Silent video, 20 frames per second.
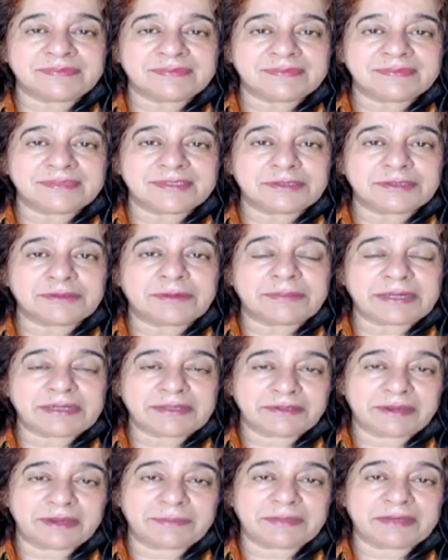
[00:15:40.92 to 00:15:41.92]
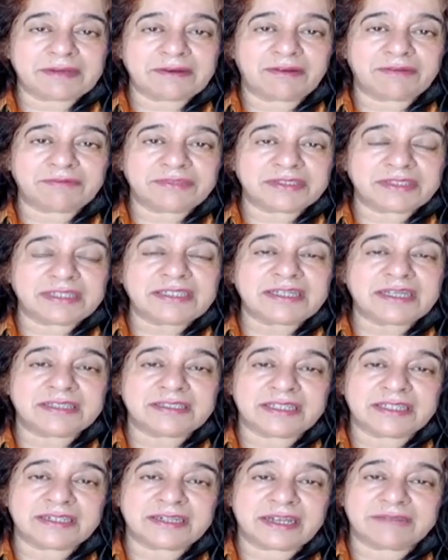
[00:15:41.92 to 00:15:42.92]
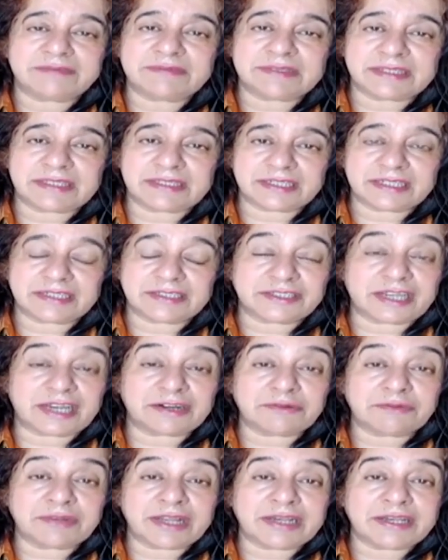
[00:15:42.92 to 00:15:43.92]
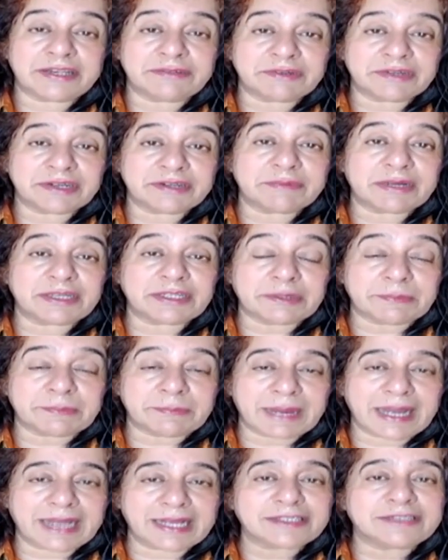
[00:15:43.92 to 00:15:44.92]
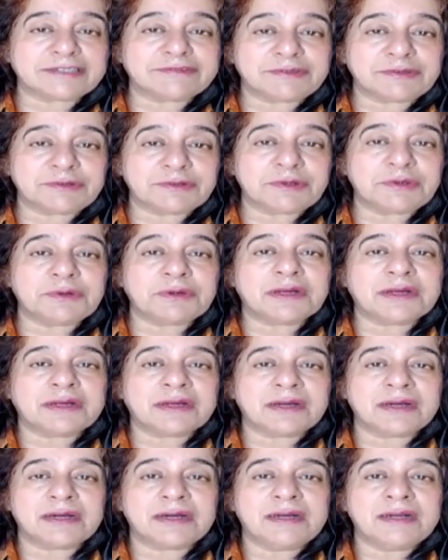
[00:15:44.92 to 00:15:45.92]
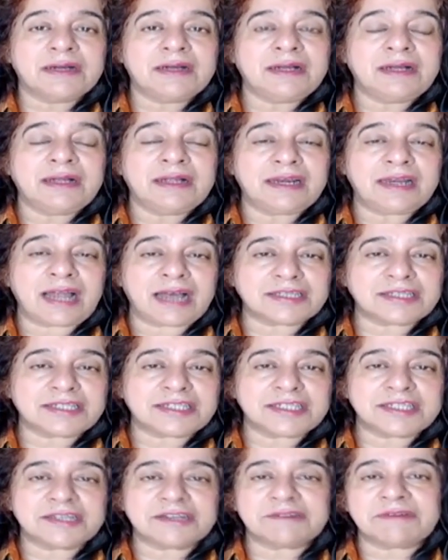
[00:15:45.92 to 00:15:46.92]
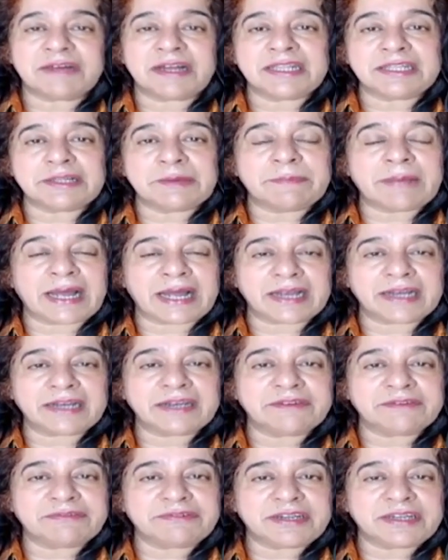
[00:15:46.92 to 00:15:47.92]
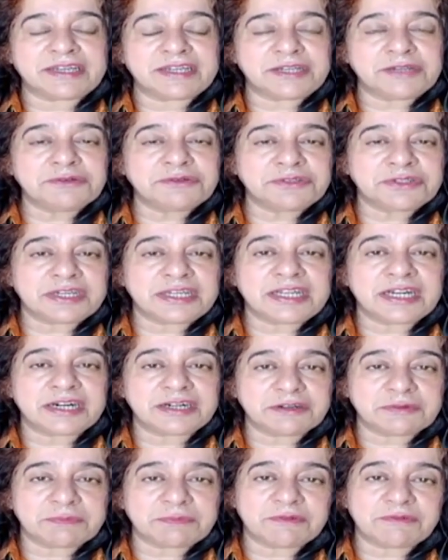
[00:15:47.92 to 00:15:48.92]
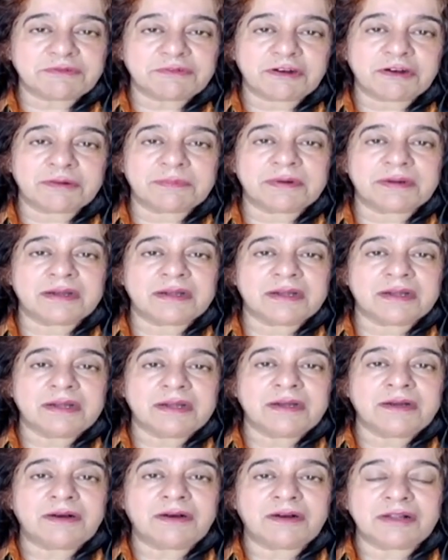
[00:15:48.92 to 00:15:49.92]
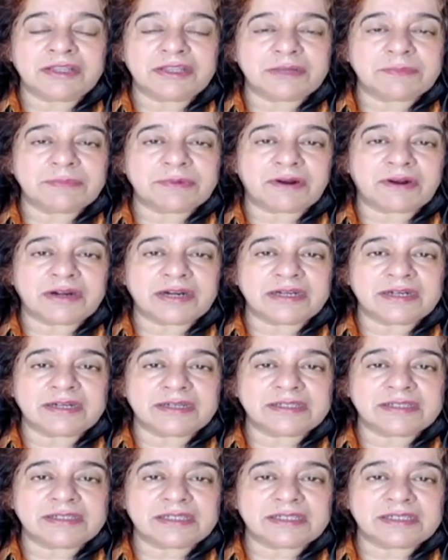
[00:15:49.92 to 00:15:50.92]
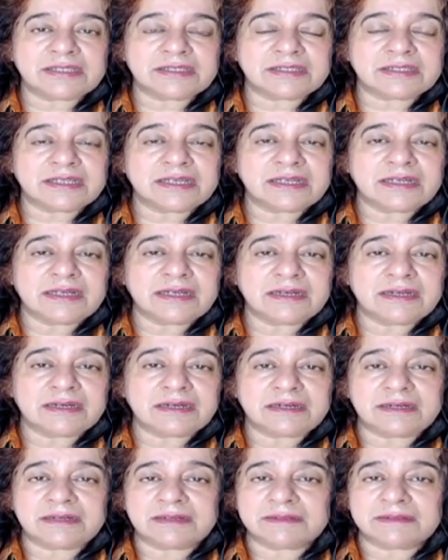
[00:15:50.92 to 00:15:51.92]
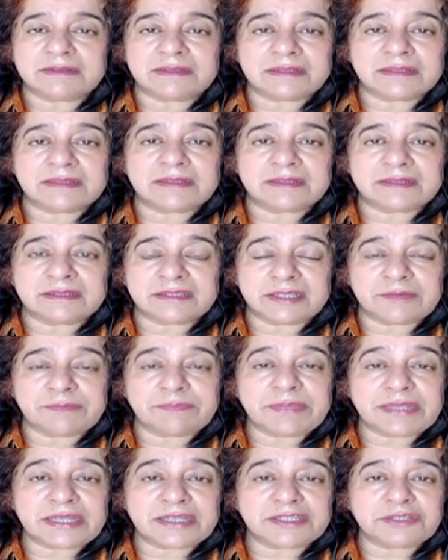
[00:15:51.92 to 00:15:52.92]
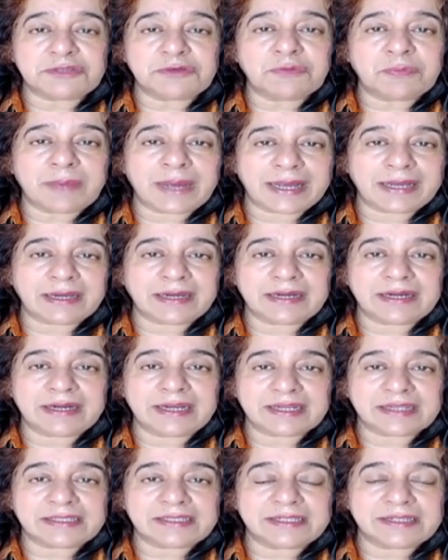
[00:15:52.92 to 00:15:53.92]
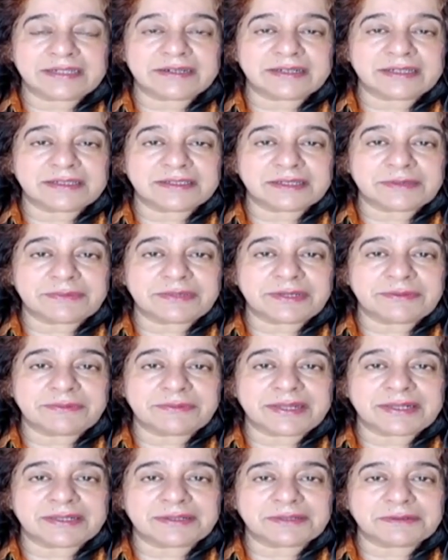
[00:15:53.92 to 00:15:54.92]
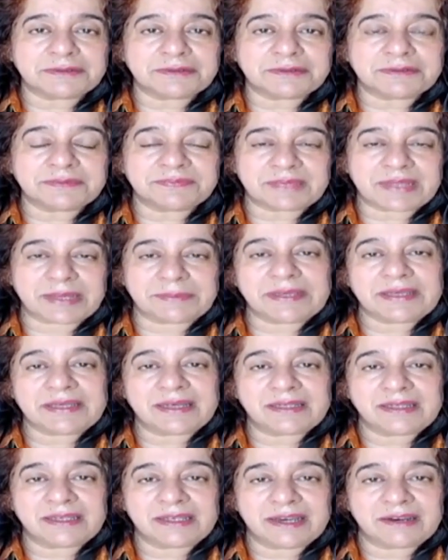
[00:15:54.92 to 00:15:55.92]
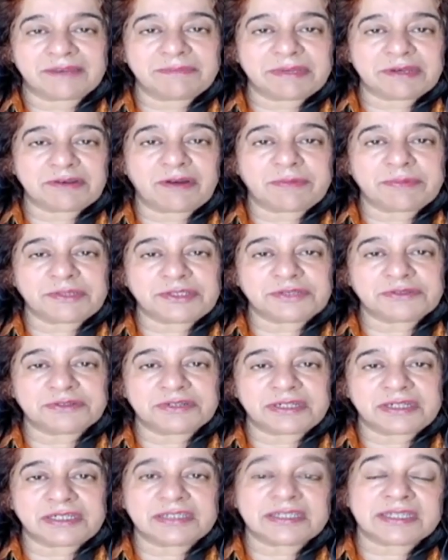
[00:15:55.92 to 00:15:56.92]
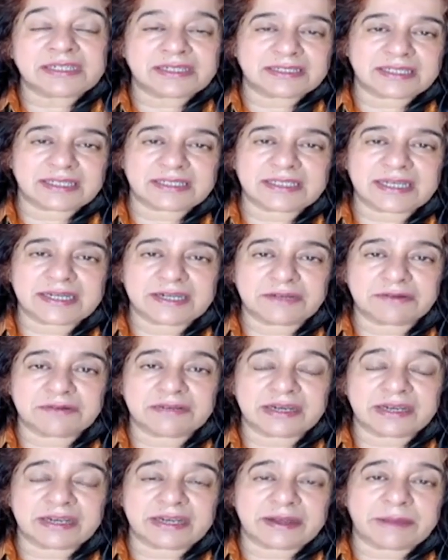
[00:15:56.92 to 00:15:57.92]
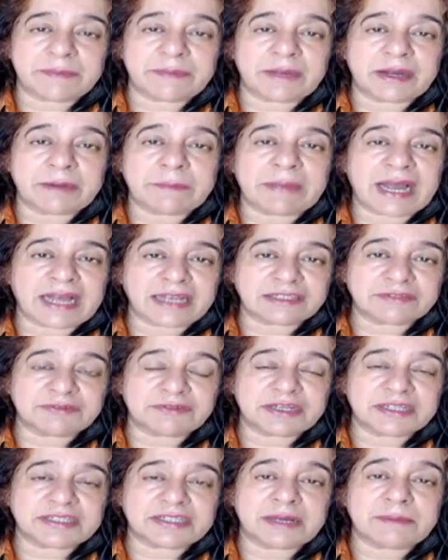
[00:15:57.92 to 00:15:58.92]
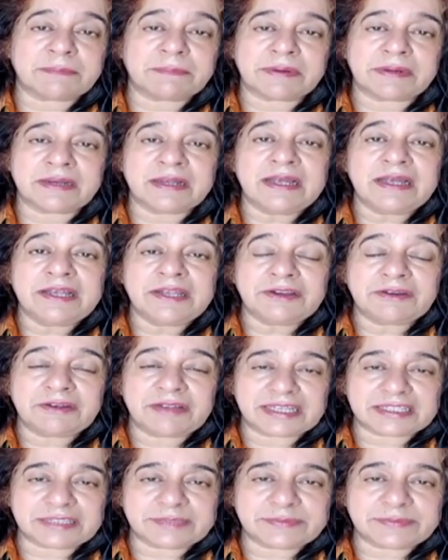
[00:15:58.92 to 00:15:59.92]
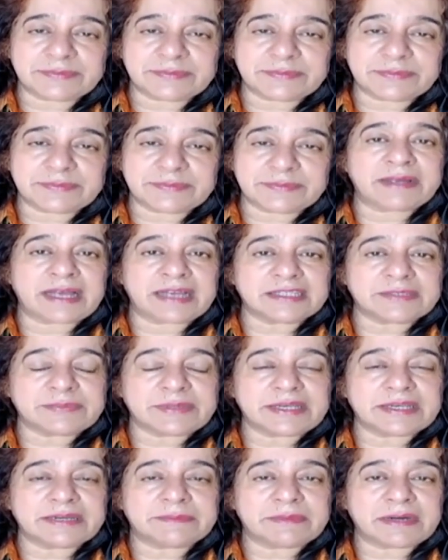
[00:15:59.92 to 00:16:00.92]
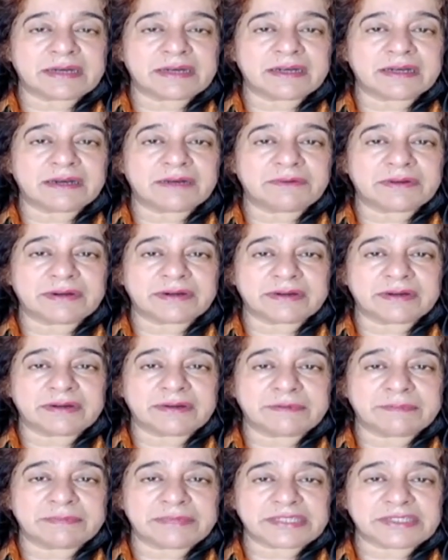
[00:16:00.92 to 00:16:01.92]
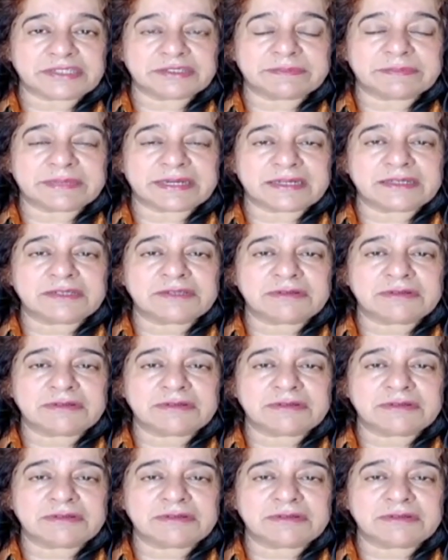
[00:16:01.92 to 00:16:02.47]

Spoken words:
So, but I mean, obviously, that has done well even among the banks. If you look last year, while the bank Nifty hugely underperformed all the broad indices, the PSU bank index did reasonably well. So, I mean, there have been opportunities, and as I said, among banks, for example, SBI has been among our major bets.